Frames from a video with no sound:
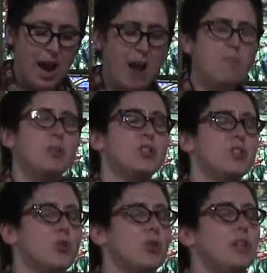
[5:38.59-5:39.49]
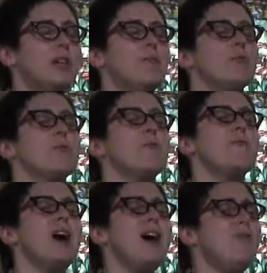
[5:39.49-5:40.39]
I've been circling for
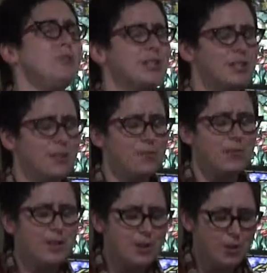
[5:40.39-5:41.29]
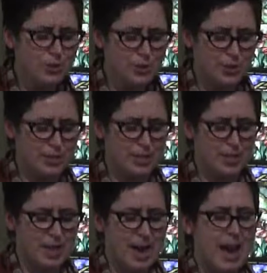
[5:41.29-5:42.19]
thousands of
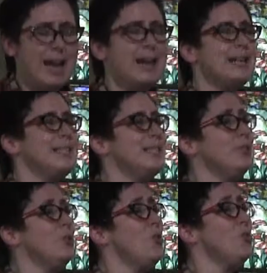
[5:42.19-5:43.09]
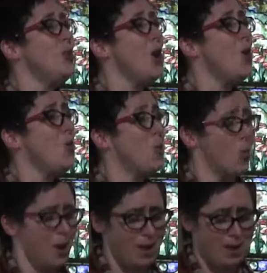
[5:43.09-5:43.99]
years, and I still don't
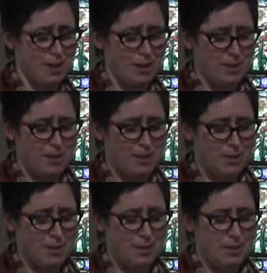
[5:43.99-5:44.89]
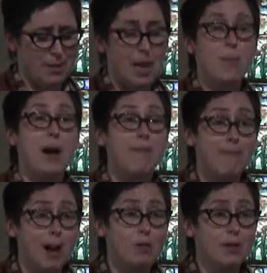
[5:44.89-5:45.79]
know. Am I a
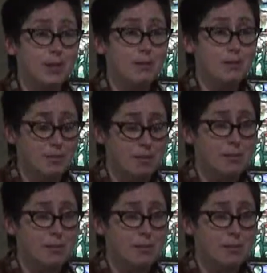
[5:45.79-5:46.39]
falcon?